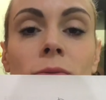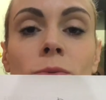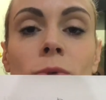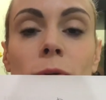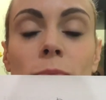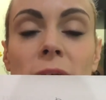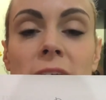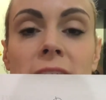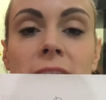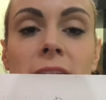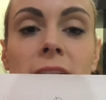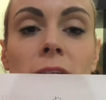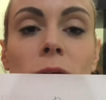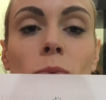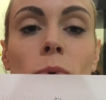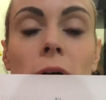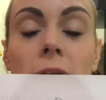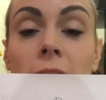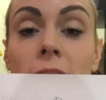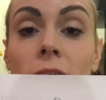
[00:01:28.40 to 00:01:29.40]
we're basically
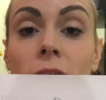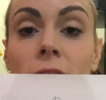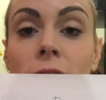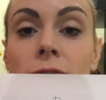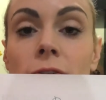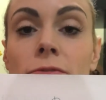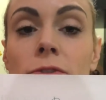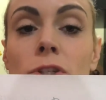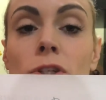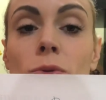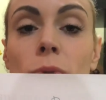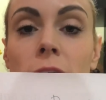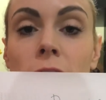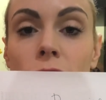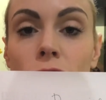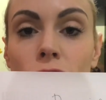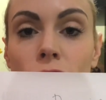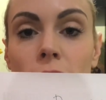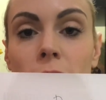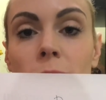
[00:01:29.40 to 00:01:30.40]
working off of two
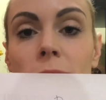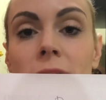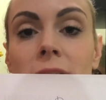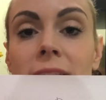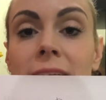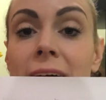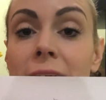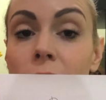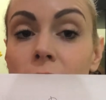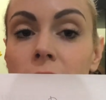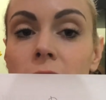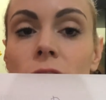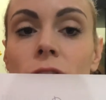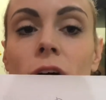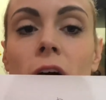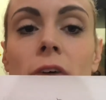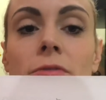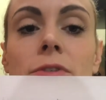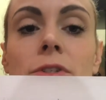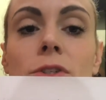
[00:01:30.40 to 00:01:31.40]
extremes, loud and
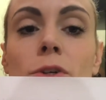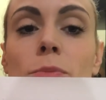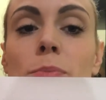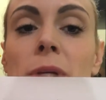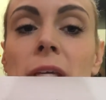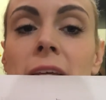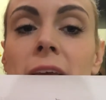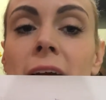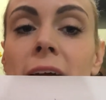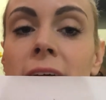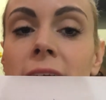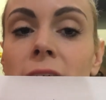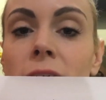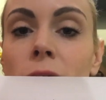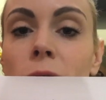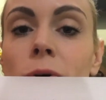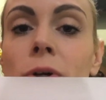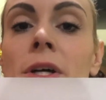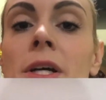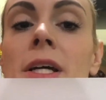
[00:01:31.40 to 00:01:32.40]
soft. So
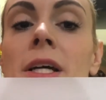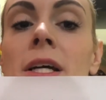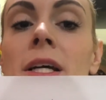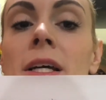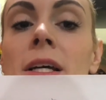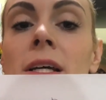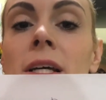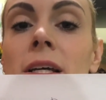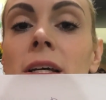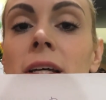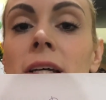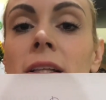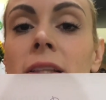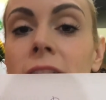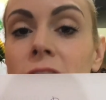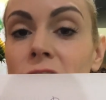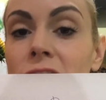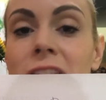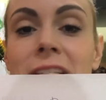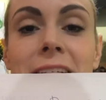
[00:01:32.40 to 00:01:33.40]
piano,
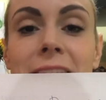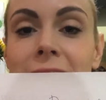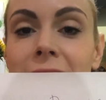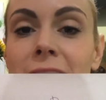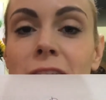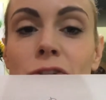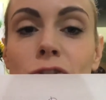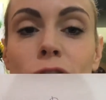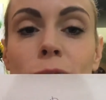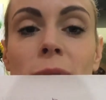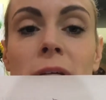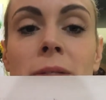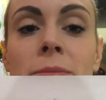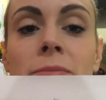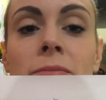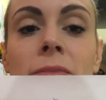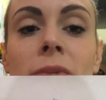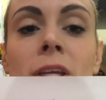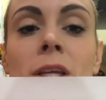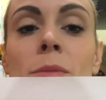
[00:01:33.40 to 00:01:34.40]
just like the instrument,
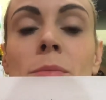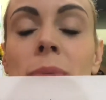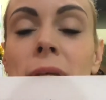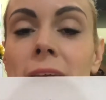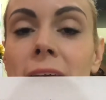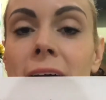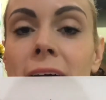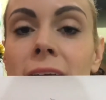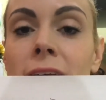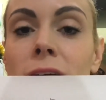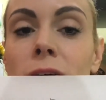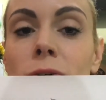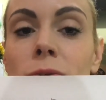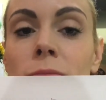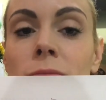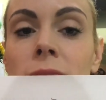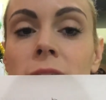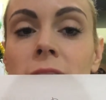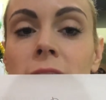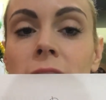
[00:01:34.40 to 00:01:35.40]
piano
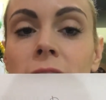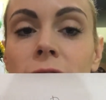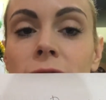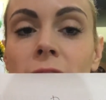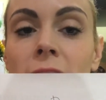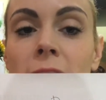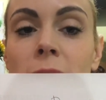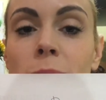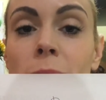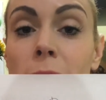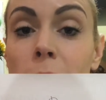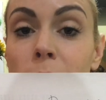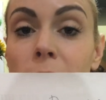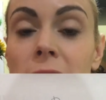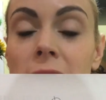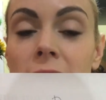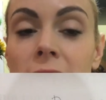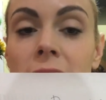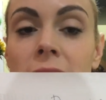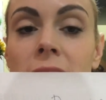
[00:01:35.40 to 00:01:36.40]
signified by
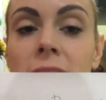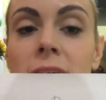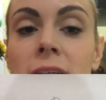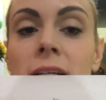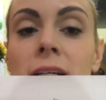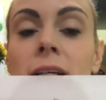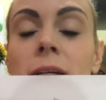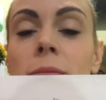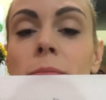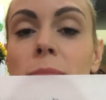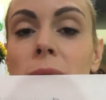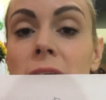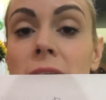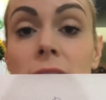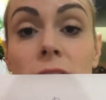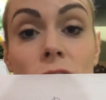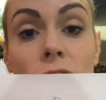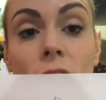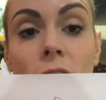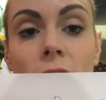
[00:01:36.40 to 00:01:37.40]
P
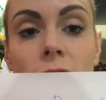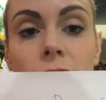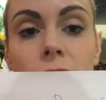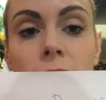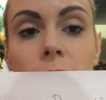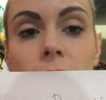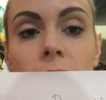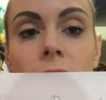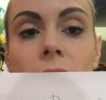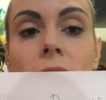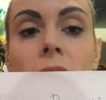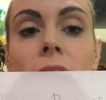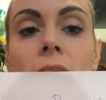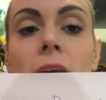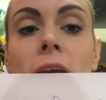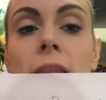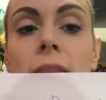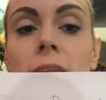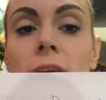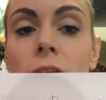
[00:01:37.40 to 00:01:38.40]
means soft.
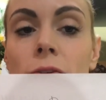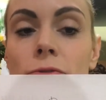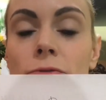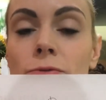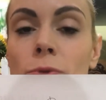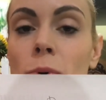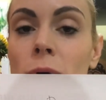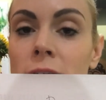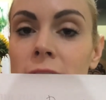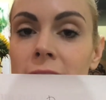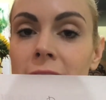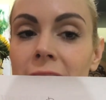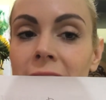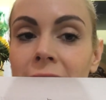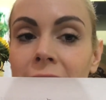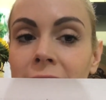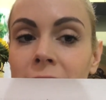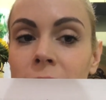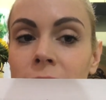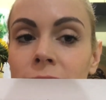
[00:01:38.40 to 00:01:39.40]
And then
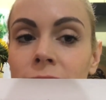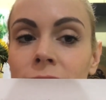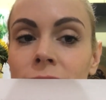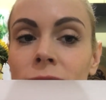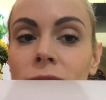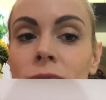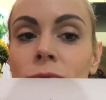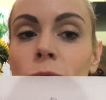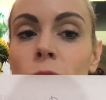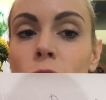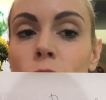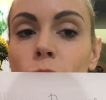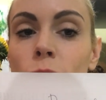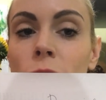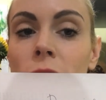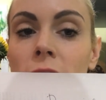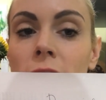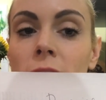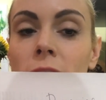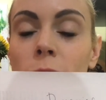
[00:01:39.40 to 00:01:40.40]
forte, which
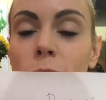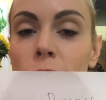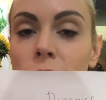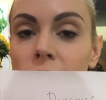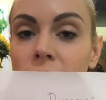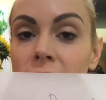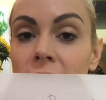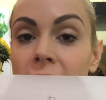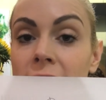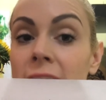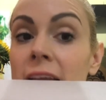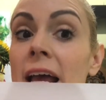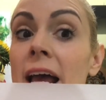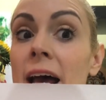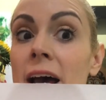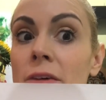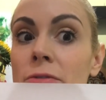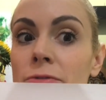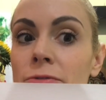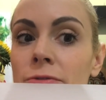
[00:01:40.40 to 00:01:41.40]
we abbreviate
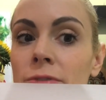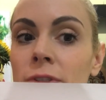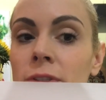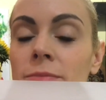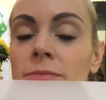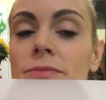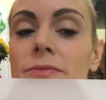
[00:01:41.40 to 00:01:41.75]
F